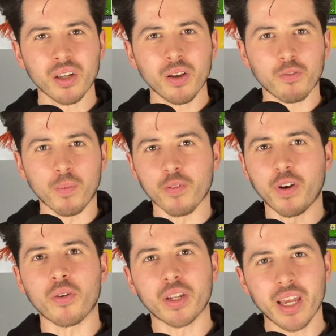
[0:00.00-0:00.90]
From the
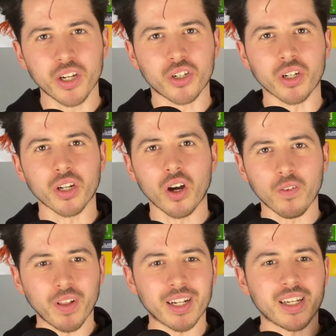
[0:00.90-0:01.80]
foundation of
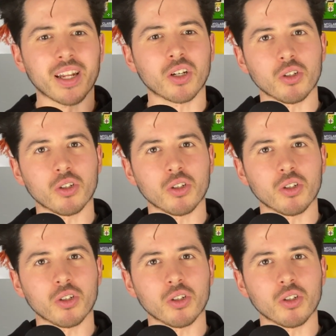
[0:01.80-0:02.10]
that technical